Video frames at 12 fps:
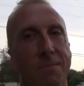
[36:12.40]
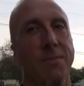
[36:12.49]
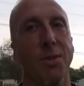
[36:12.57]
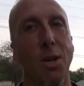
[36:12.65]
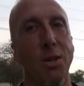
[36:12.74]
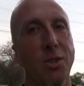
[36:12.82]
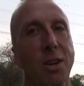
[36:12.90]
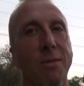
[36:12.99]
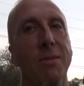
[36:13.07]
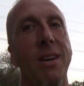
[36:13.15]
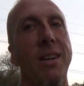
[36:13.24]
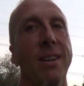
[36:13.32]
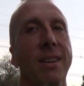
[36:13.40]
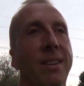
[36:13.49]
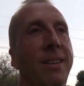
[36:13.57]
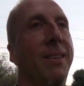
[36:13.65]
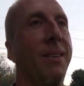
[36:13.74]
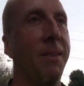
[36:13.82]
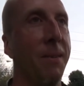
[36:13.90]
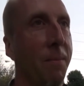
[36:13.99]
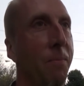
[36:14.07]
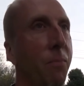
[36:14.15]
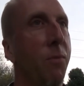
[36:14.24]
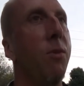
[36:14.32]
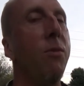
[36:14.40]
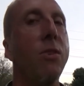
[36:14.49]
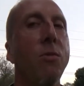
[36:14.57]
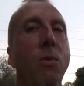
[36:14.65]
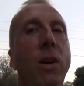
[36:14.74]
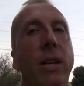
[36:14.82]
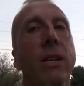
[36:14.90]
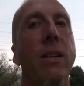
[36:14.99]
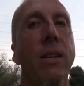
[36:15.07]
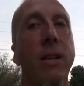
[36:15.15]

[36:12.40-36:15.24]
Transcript: It's all starting right here. You just wait.